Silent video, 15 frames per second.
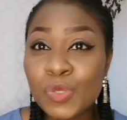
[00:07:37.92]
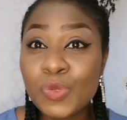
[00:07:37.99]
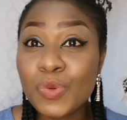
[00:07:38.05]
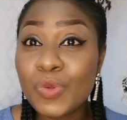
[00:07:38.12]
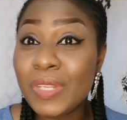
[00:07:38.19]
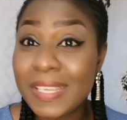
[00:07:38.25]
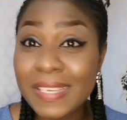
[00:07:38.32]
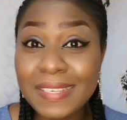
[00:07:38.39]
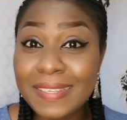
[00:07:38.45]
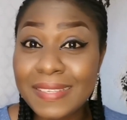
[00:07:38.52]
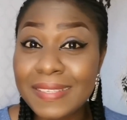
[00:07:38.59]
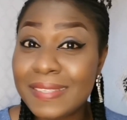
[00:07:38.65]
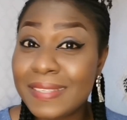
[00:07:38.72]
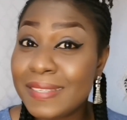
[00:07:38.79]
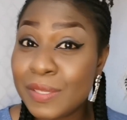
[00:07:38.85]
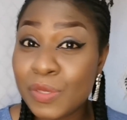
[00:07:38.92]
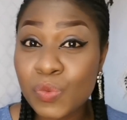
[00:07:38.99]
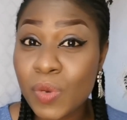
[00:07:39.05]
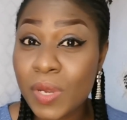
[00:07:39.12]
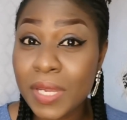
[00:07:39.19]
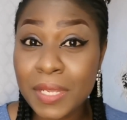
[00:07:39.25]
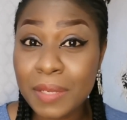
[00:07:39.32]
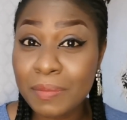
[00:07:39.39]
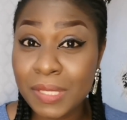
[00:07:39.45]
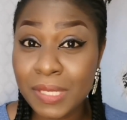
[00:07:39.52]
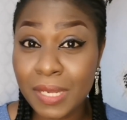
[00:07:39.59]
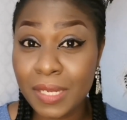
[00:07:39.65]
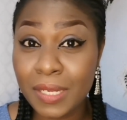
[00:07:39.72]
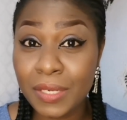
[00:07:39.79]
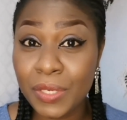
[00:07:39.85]
So, ladies, this is why I'm
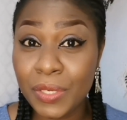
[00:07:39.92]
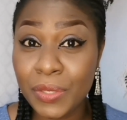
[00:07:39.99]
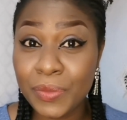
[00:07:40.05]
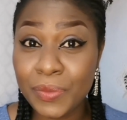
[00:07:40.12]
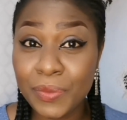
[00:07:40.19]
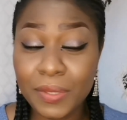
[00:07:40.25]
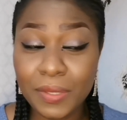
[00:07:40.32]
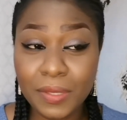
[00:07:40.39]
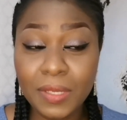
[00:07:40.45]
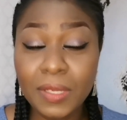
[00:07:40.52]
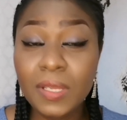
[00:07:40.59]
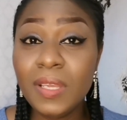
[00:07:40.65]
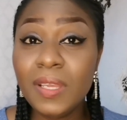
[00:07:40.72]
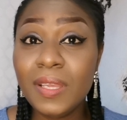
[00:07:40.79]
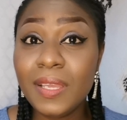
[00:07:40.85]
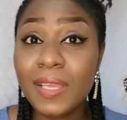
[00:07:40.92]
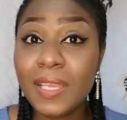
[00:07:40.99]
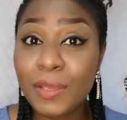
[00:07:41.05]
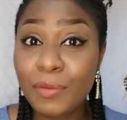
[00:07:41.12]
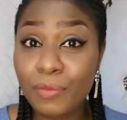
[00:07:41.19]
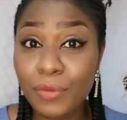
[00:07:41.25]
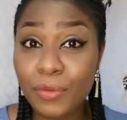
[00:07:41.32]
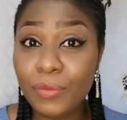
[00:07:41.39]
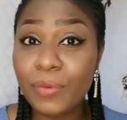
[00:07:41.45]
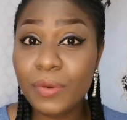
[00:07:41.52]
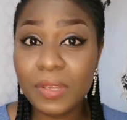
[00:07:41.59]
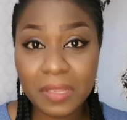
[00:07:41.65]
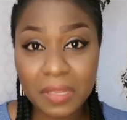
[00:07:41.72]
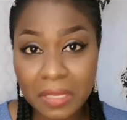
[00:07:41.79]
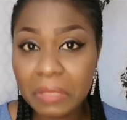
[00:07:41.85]
telling you, if you
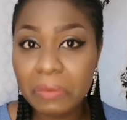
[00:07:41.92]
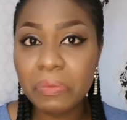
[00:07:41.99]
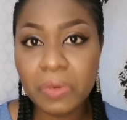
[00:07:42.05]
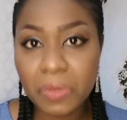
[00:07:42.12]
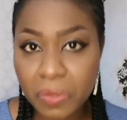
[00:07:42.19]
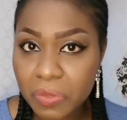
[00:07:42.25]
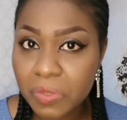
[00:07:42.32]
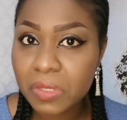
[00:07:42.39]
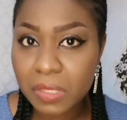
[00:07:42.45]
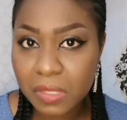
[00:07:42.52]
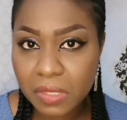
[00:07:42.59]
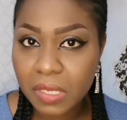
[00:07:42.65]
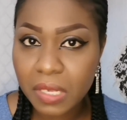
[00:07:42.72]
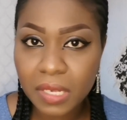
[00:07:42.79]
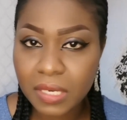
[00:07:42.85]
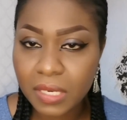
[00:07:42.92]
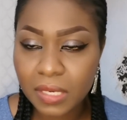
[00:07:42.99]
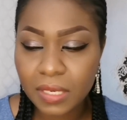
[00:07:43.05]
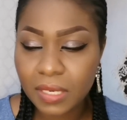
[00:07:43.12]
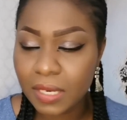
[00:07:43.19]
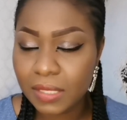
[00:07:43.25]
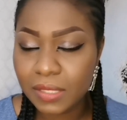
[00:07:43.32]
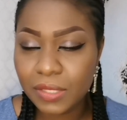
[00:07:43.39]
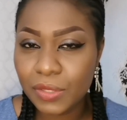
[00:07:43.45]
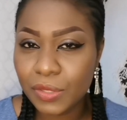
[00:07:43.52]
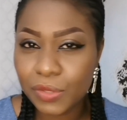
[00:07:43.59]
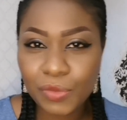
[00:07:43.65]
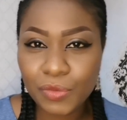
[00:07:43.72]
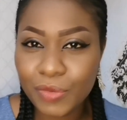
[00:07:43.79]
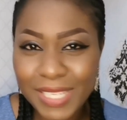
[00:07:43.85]
are the one who's deciding, let's
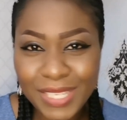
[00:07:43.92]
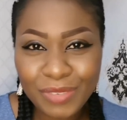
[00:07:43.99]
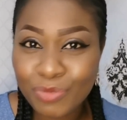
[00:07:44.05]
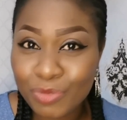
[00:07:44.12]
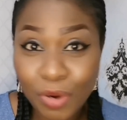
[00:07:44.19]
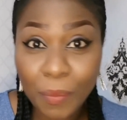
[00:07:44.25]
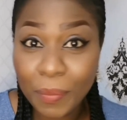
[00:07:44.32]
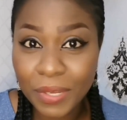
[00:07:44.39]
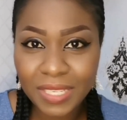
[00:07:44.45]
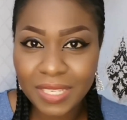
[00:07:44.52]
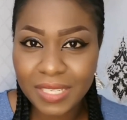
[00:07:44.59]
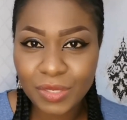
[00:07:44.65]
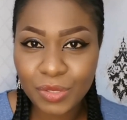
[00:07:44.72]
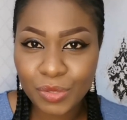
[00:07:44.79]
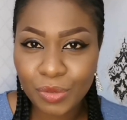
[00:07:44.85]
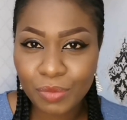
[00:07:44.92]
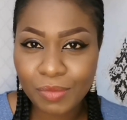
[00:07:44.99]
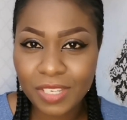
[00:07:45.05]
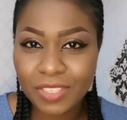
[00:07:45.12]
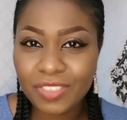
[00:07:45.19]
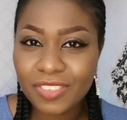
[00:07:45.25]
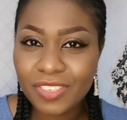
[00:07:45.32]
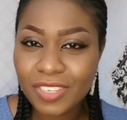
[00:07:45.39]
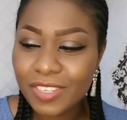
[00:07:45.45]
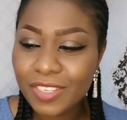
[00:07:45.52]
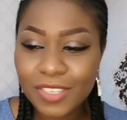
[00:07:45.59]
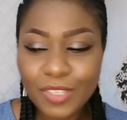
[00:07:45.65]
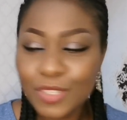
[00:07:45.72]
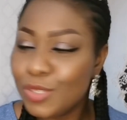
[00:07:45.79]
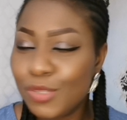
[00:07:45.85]
not really rub on this so much.
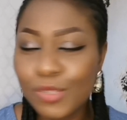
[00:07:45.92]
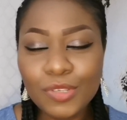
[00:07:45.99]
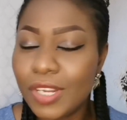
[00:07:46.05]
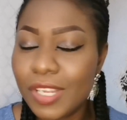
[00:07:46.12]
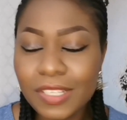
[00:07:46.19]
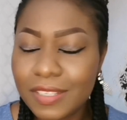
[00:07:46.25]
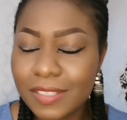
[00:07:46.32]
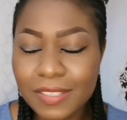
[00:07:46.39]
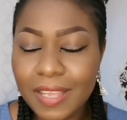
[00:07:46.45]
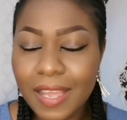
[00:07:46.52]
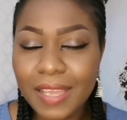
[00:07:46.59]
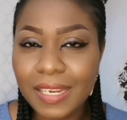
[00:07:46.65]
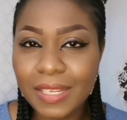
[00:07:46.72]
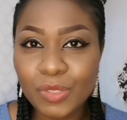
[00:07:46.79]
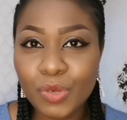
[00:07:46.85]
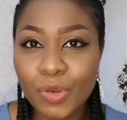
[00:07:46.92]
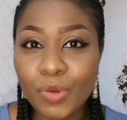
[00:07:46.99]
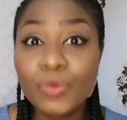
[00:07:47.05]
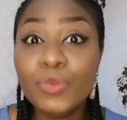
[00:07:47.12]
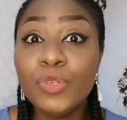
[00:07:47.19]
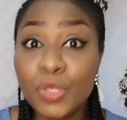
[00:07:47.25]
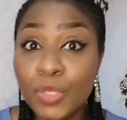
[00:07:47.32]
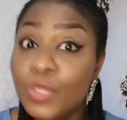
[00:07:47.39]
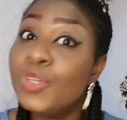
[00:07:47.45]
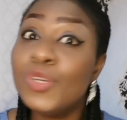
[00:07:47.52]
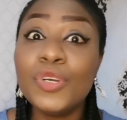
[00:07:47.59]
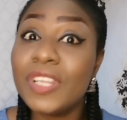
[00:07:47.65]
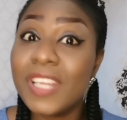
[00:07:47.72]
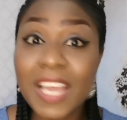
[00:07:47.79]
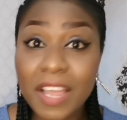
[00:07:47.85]
Do not decide at all. You're
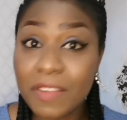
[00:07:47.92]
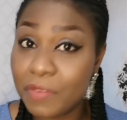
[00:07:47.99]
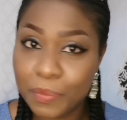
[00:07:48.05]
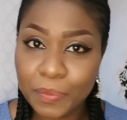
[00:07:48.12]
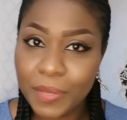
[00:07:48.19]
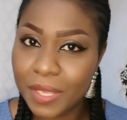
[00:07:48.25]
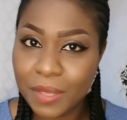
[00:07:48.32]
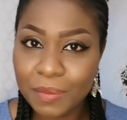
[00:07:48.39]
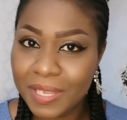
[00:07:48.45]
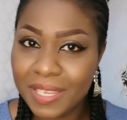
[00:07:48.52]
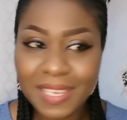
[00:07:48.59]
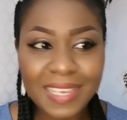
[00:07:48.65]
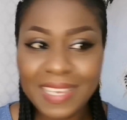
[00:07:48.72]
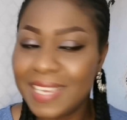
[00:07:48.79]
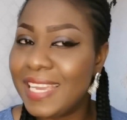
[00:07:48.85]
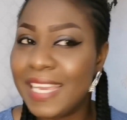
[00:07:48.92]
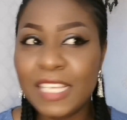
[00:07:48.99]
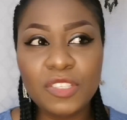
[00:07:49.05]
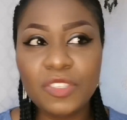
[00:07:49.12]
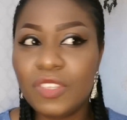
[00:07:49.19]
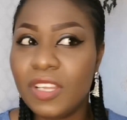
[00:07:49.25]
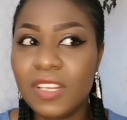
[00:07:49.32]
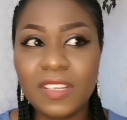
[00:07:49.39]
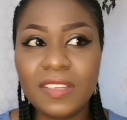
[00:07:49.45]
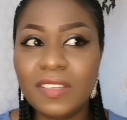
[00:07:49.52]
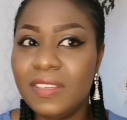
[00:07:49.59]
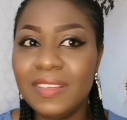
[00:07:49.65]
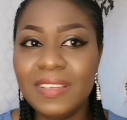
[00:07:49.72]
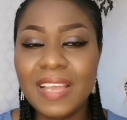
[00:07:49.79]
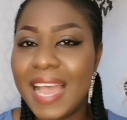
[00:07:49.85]
going to have a baby. It's not a,
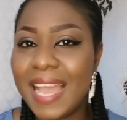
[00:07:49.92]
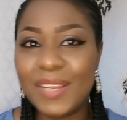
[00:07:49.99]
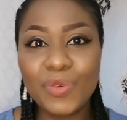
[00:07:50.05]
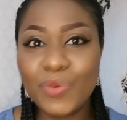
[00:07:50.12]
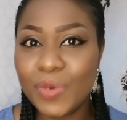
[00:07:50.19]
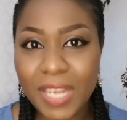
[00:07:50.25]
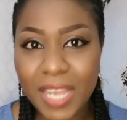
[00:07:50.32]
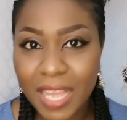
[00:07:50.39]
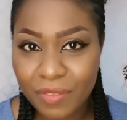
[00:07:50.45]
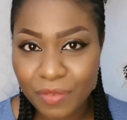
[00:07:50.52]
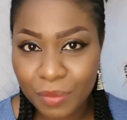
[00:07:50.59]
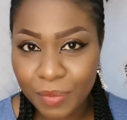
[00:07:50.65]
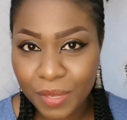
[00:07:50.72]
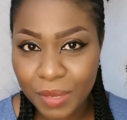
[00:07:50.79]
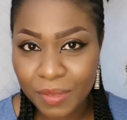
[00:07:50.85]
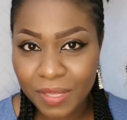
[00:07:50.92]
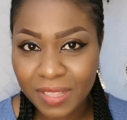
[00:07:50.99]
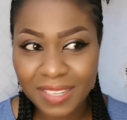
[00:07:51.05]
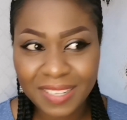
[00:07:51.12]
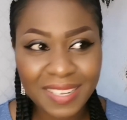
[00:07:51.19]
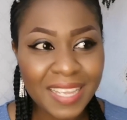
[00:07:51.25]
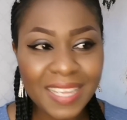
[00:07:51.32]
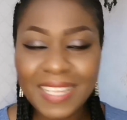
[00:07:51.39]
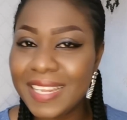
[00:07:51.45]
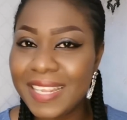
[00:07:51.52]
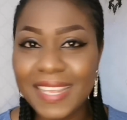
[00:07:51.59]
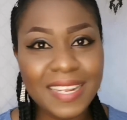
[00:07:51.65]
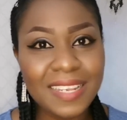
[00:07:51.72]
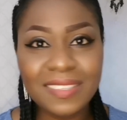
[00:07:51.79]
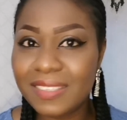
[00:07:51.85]
I don't want to have a baby thing.
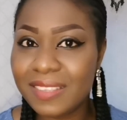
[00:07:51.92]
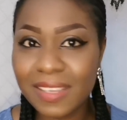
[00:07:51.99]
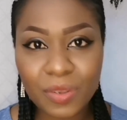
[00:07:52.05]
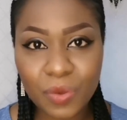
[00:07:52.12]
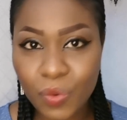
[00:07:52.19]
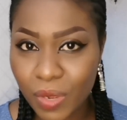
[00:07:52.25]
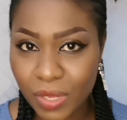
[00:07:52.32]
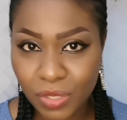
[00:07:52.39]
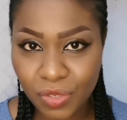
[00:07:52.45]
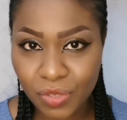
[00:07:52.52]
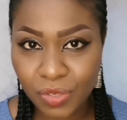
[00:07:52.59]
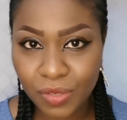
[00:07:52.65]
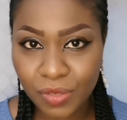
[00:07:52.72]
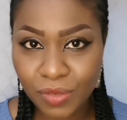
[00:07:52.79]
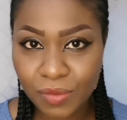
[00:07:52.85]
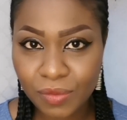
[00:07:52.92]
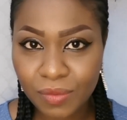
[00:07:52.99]
It's not a question.